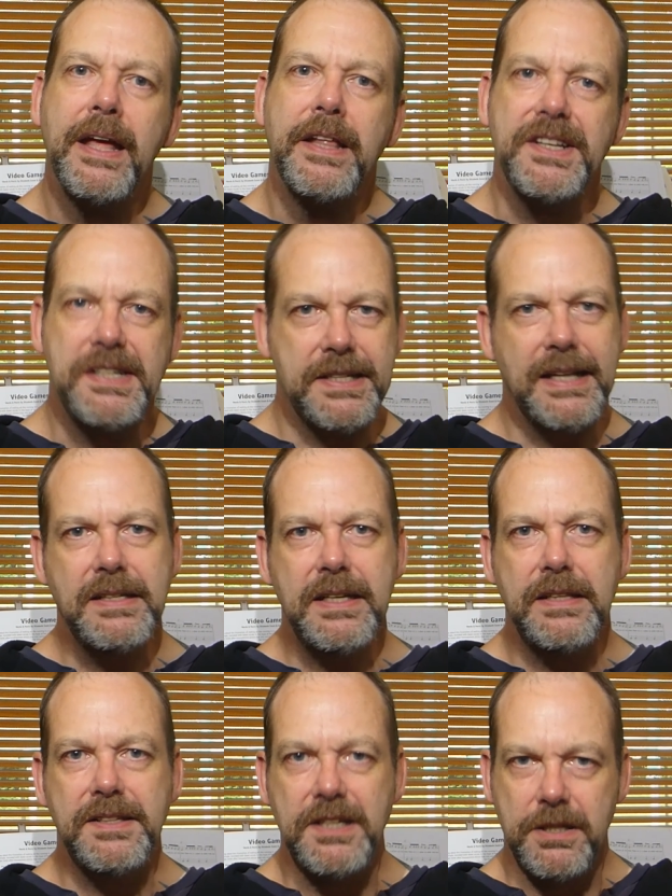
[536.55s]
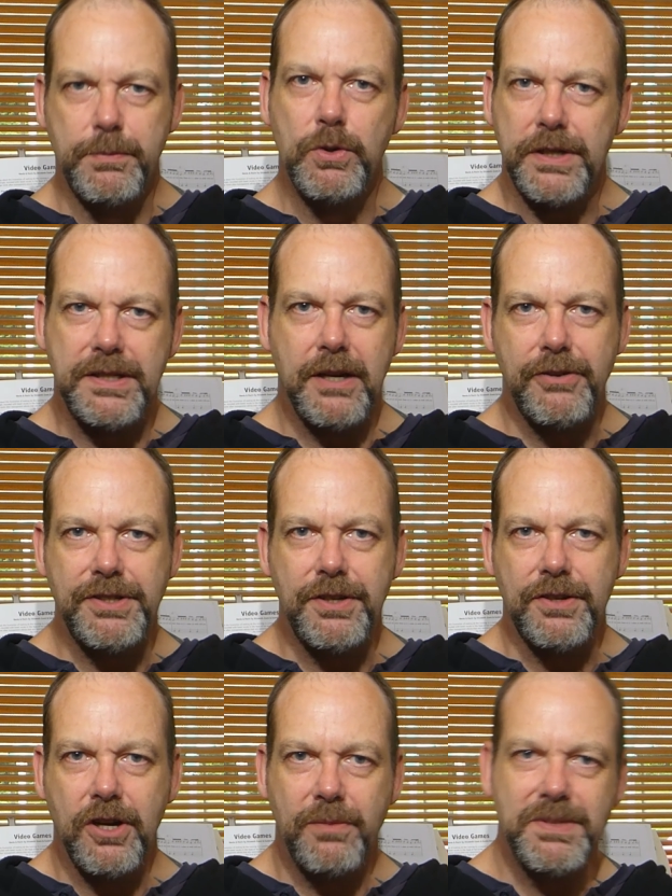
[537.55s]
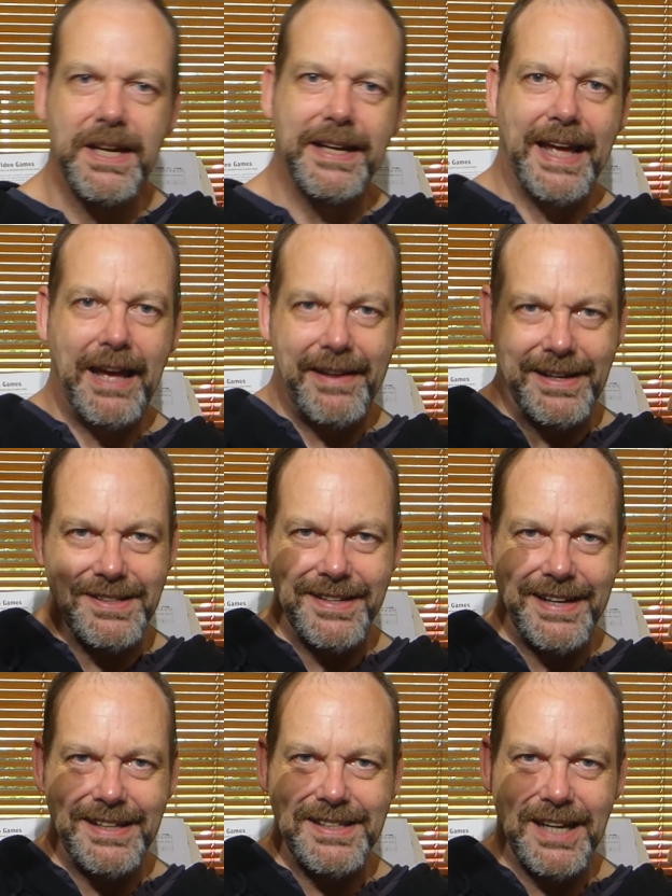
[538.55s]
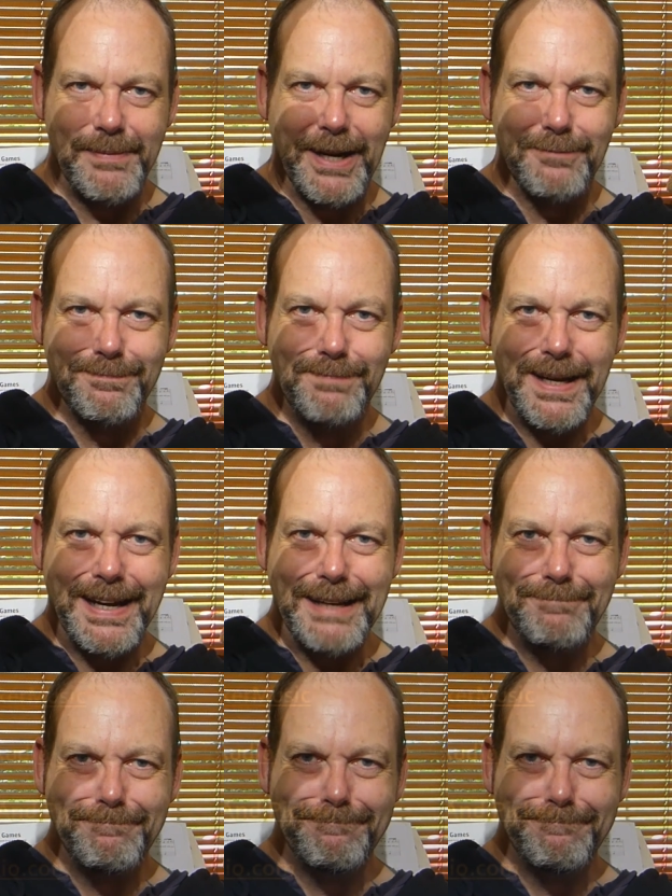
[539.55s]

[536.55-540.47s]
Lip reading: This is Andy. This is themortalguitarist.com. Take care and I'll see you next time out. Bye.